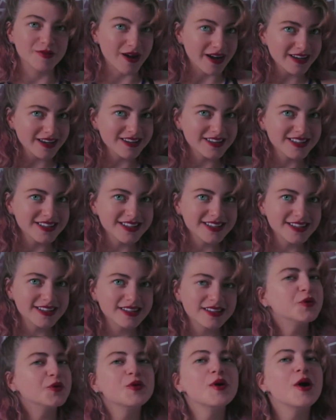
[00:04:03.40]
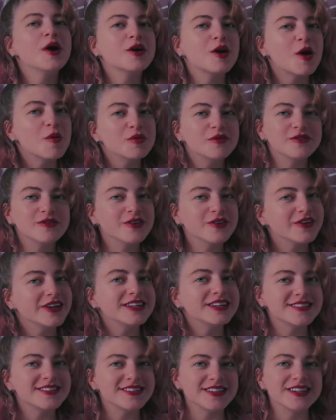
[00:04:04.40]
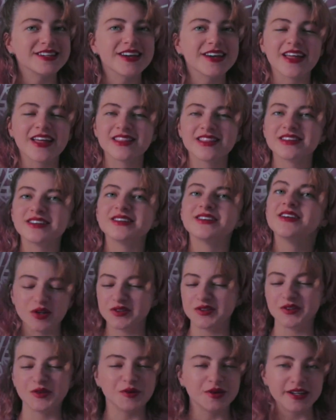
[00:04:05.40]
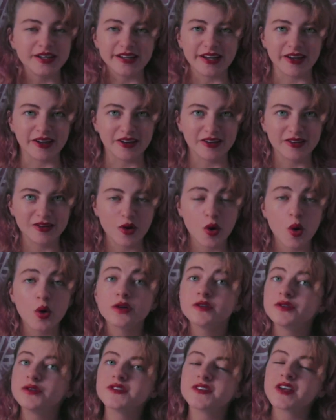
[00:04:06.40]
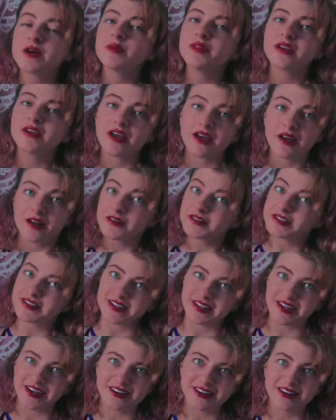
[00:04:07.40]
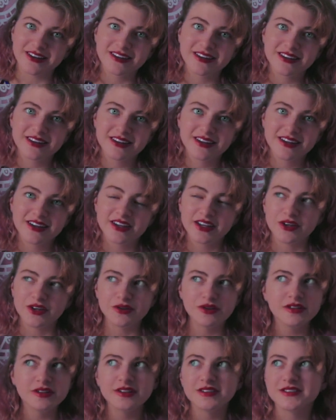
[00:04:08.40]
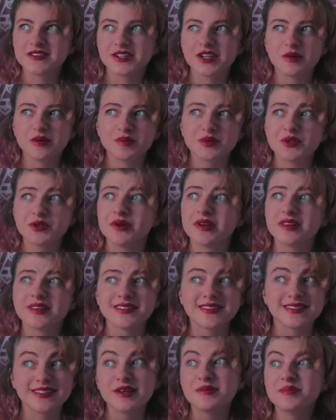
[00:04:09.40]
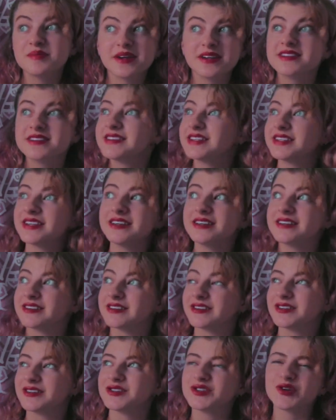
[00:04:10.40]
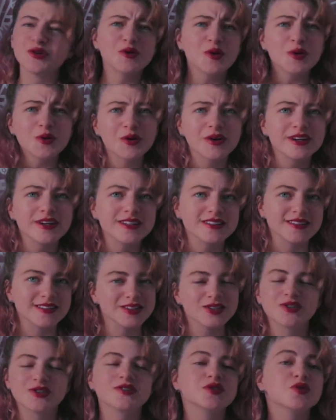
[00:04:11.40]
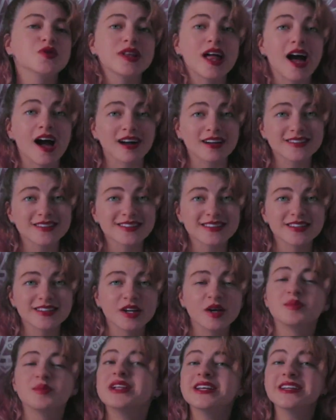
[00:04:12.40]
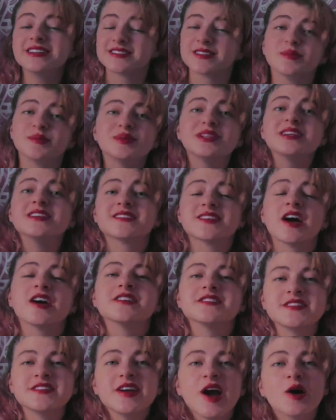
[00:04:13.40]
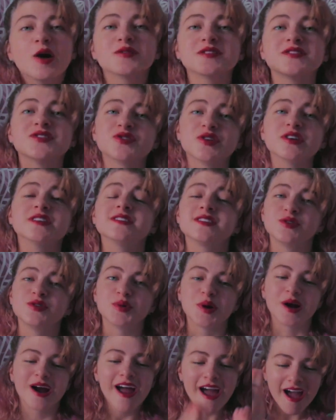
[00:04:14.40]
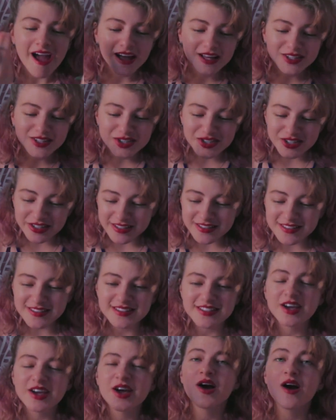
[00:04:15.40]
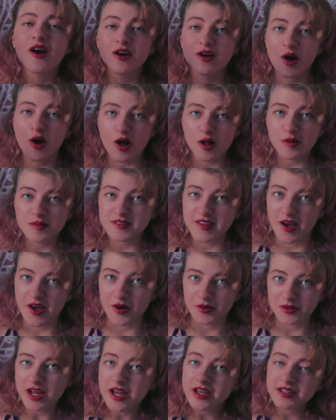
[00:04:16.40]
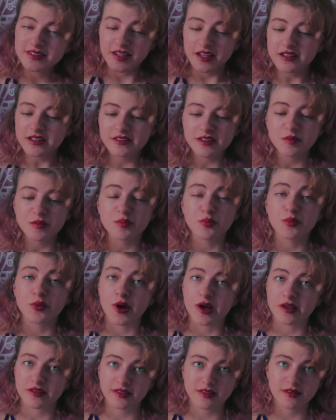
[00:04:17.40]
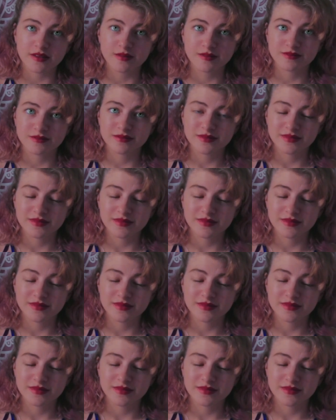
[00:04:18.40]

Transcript: right? Brew a cup of green tea and then do it again. Or do something else again. You don't need to keep doing the same painting either. Don't go crazy, just relax. Please, please, I see how stressed you are. Just calm down, take a deep breath.